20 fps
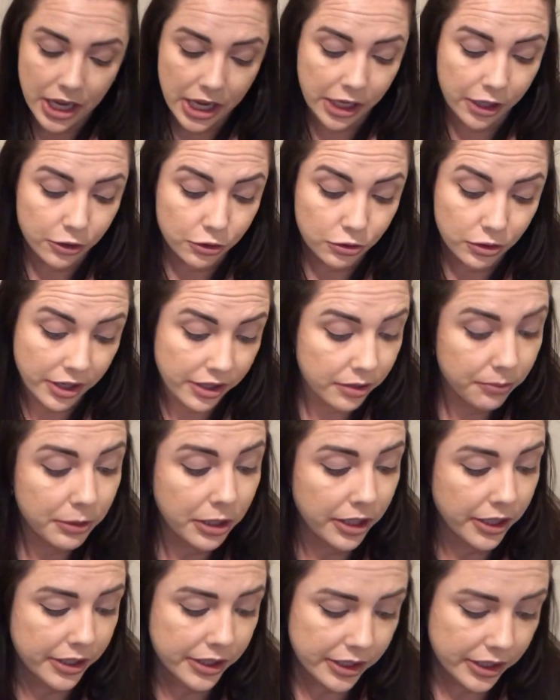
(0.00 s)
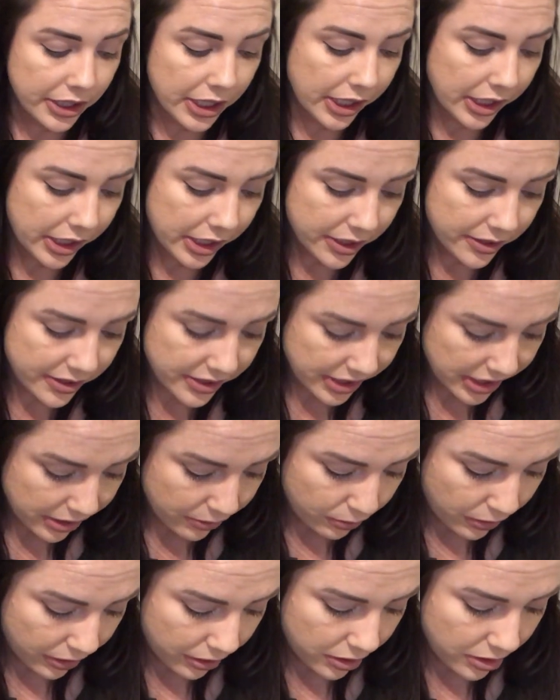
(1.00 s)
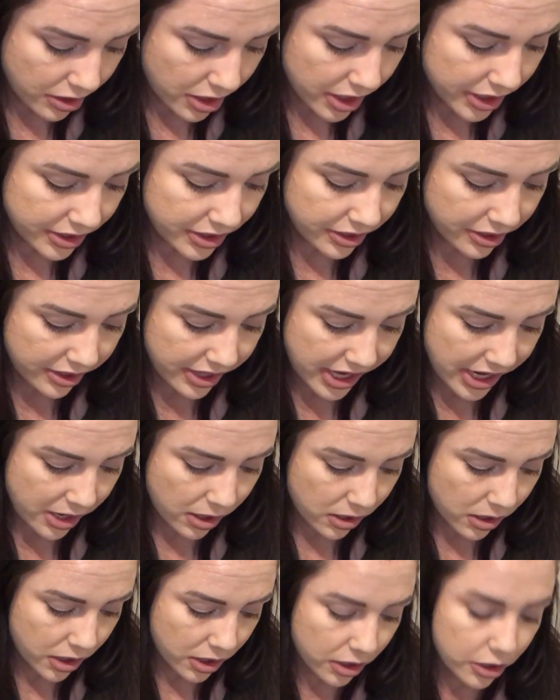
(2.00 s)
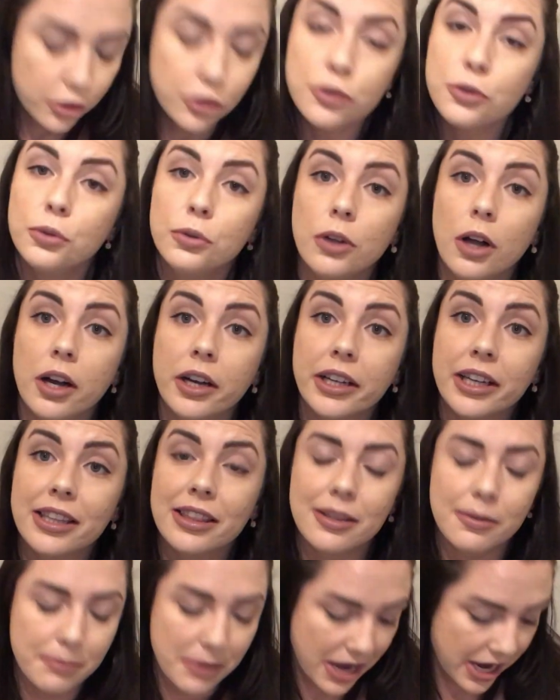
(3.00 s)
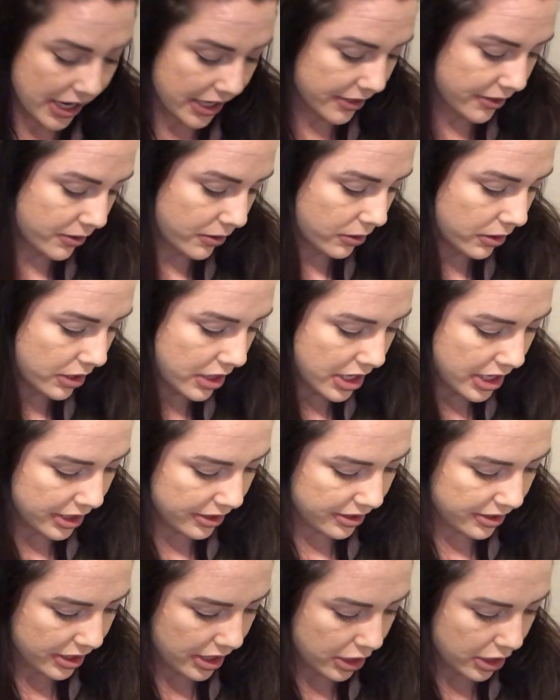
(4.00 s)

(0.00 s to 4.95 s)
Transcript: and try them on and see whether or not they are too long in the pants or not,